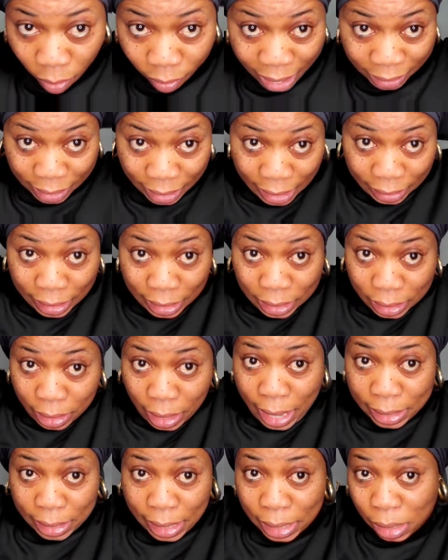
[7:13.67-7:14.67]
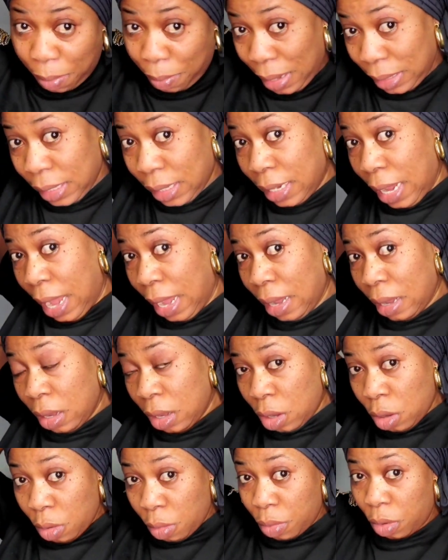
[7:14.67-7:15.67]
Right now, this excess material,
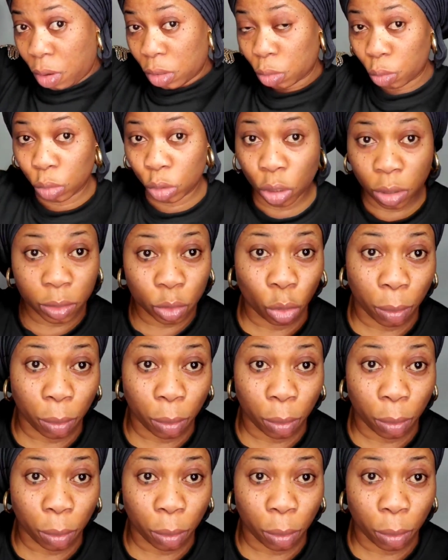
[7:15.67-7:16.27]
because you